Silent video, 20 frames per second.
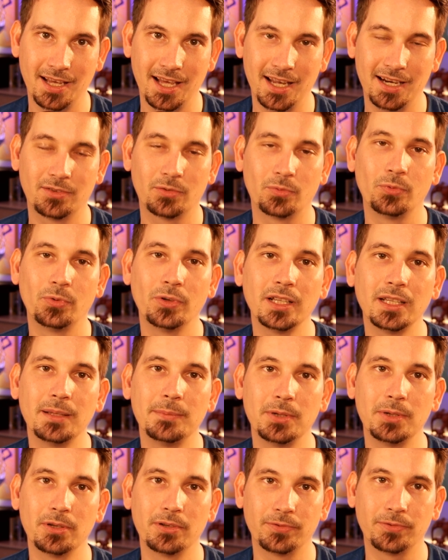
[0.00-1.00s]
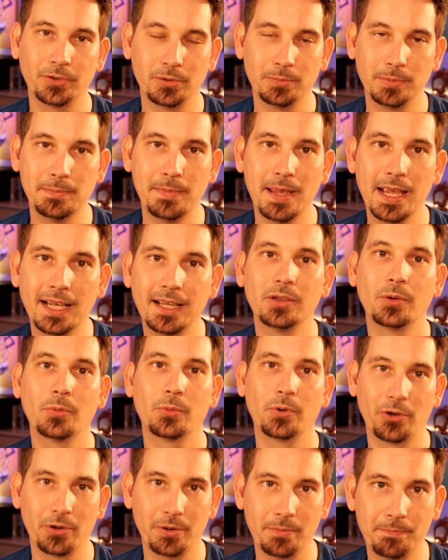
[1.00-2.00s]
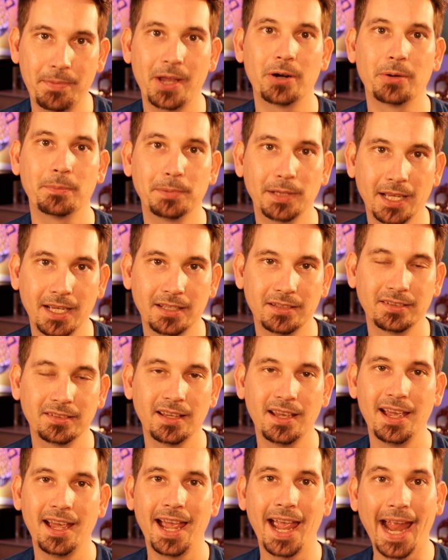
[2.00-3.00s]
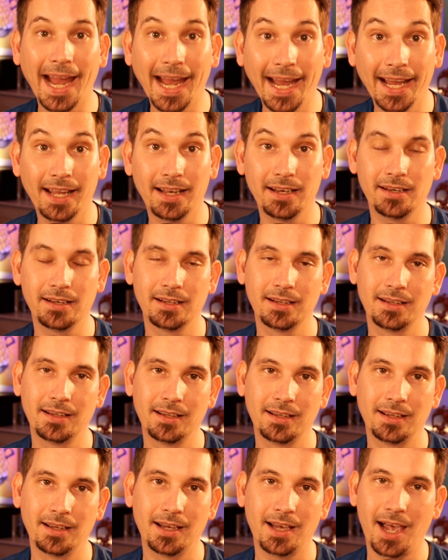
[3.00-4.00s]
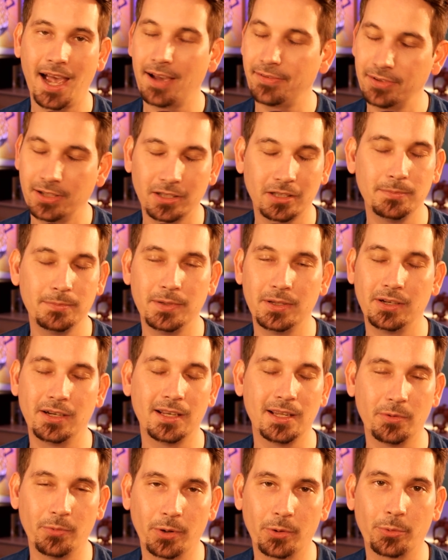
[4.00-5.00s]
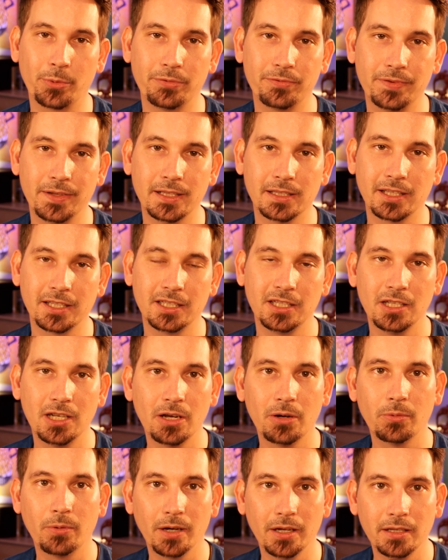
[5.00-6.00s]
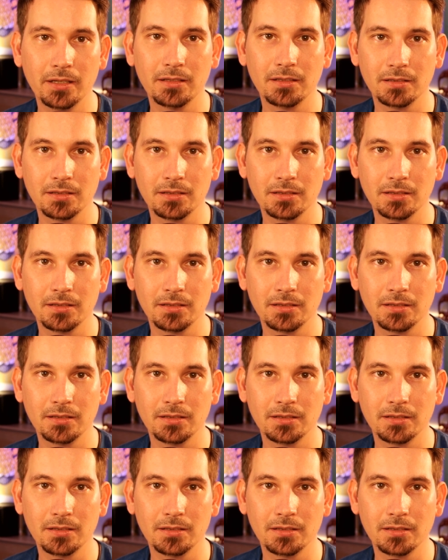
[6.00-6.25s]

And it's really beautiful to be making the world a better place and having a community where we feel like, you know what,